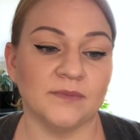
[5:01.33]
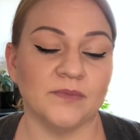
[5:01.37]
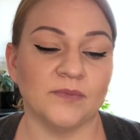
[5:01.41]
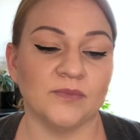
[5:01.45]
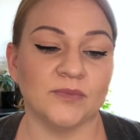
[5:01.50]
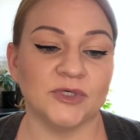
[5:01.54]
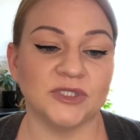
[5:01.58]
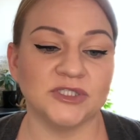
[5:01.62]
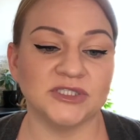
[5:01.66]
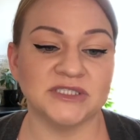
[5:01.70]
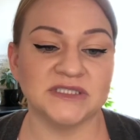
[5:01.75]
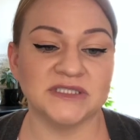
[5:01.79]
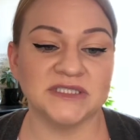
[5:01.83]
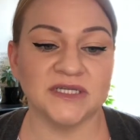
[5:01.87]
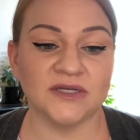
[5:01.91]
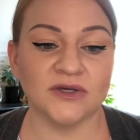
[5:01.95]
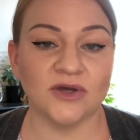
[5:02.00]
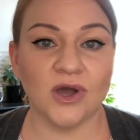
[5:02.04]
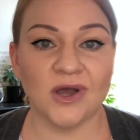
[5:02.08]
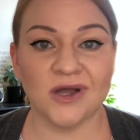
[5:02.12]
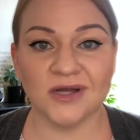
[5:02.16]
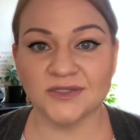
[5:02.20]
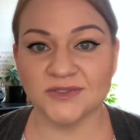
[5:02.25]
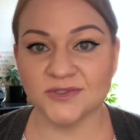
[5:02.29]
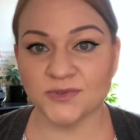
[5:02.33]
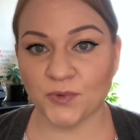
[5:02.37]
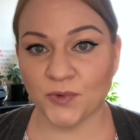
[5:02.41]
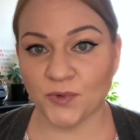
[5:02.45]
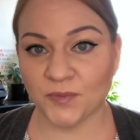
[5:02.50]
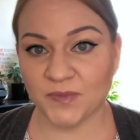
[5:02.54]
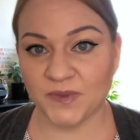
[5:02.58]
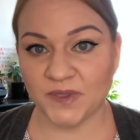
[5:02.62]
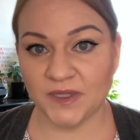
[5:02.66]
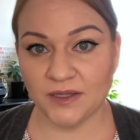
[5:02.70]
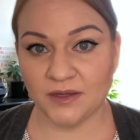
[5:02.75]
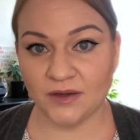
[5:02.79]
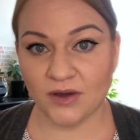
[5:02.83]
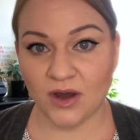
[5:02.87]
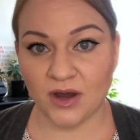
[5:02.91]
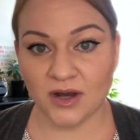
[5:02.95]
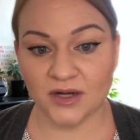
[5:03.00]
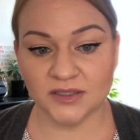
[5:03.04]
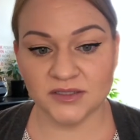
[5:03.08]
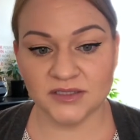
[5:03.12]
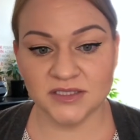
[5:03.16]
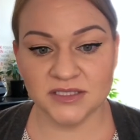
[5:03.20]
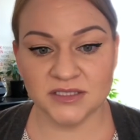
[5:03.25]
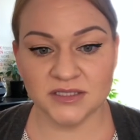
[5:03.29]
Purchasing cards or P
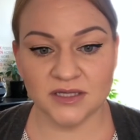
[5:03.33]
cards